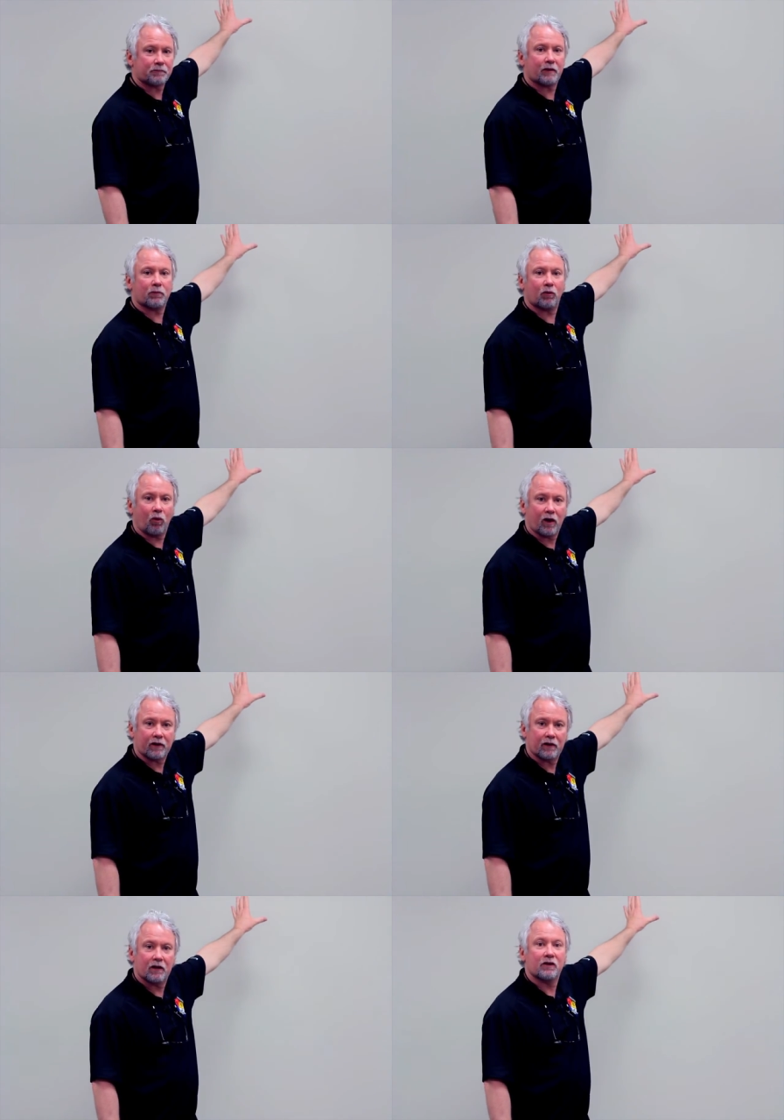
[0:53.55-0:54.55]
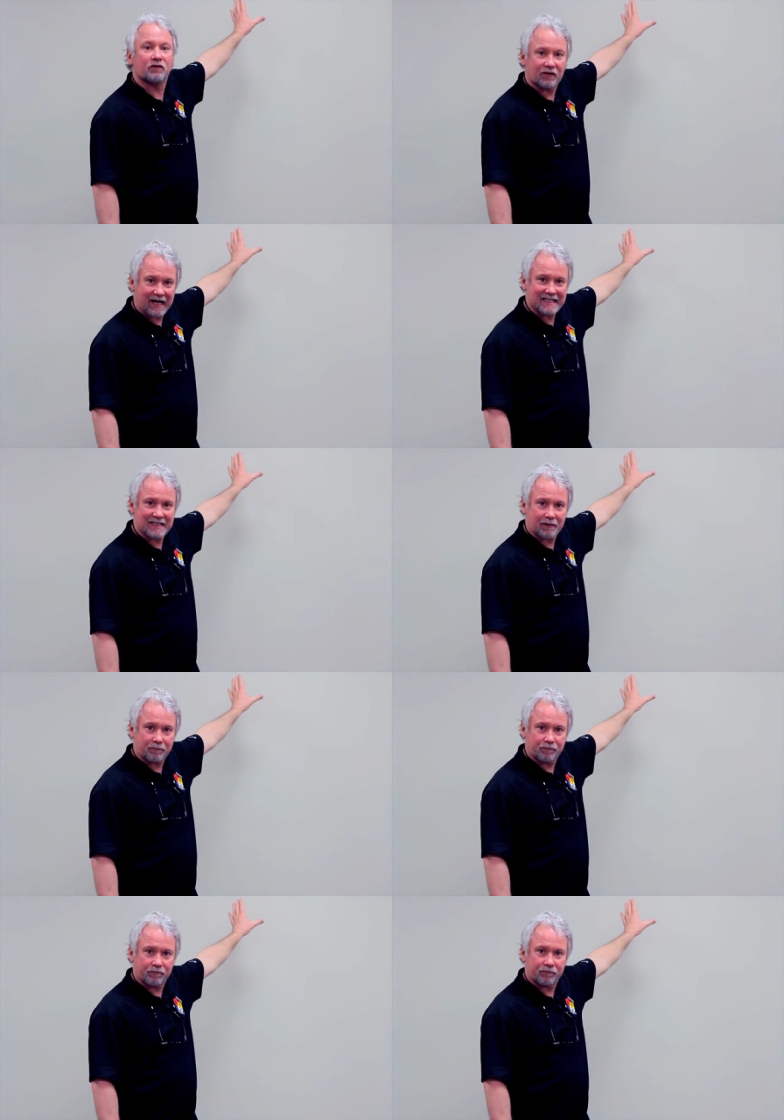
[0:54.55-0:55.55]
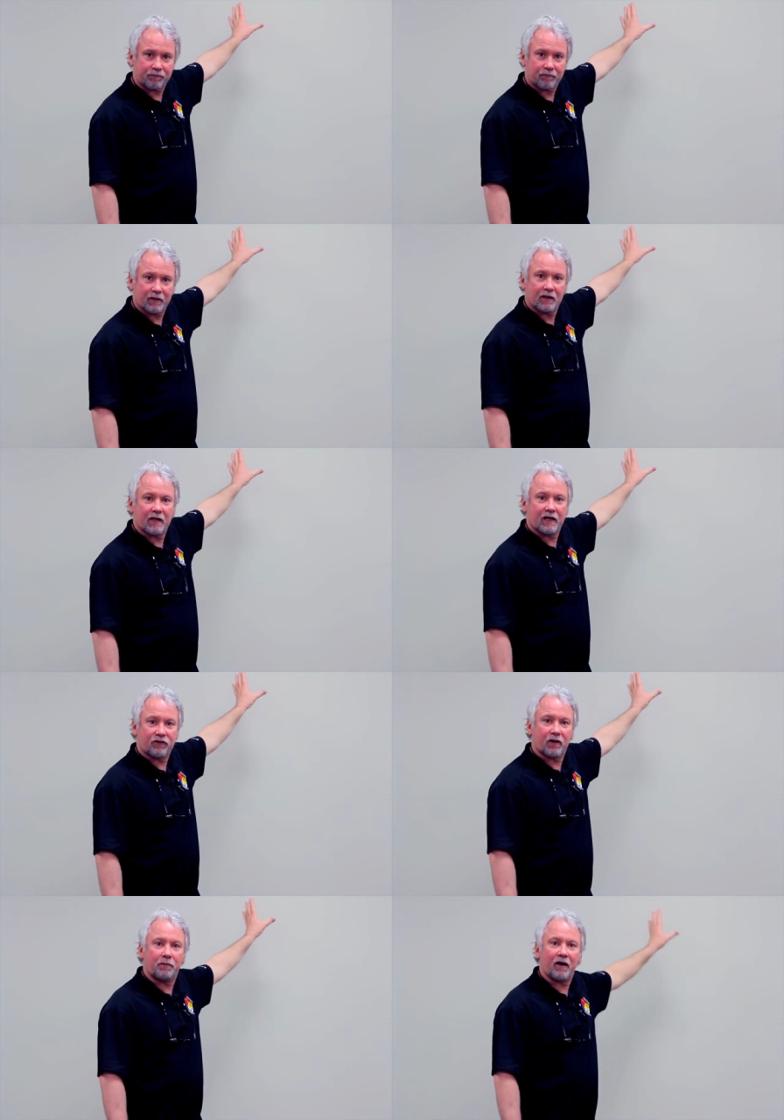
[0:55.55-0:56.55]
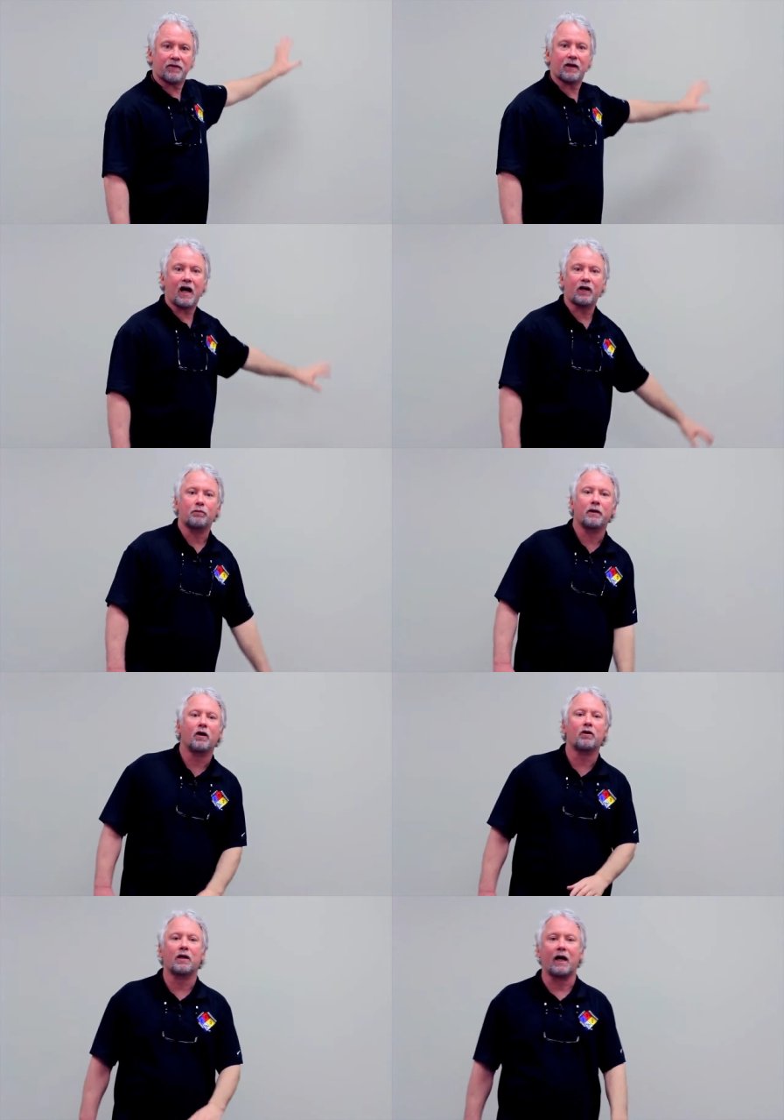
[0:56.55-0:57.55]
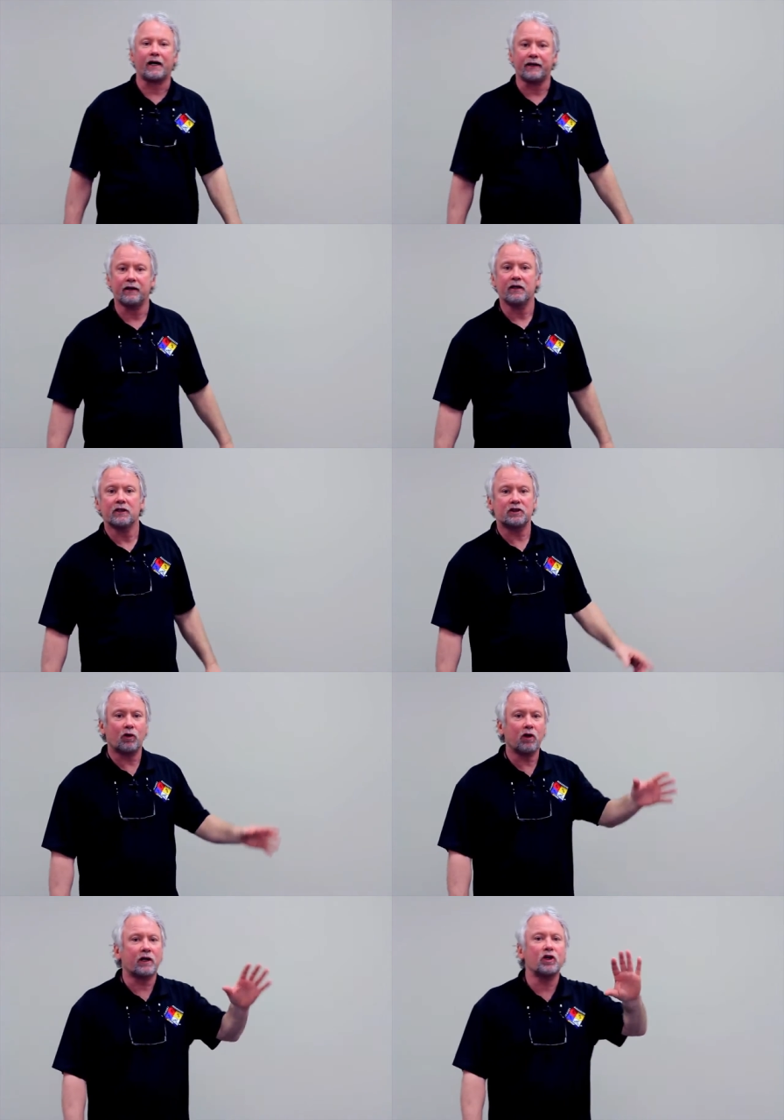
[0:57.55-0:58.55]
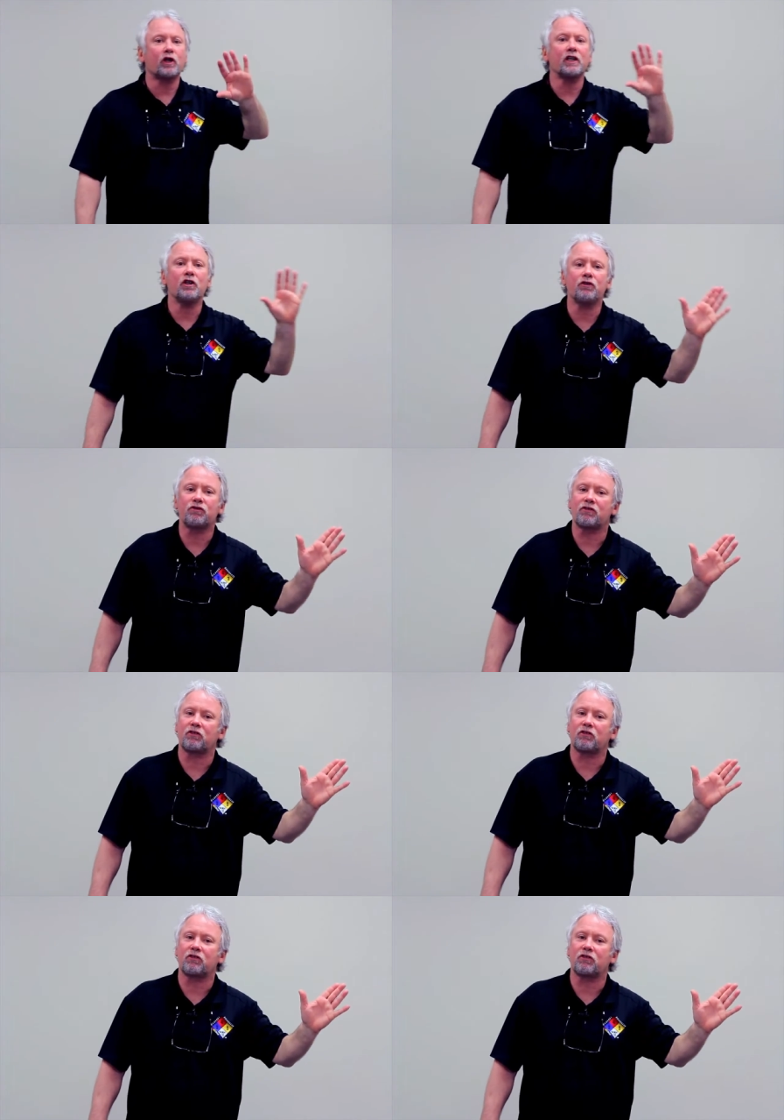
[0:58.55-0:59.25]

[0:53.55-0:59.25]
number one size up. Is it above the line or below the line? So look, you can use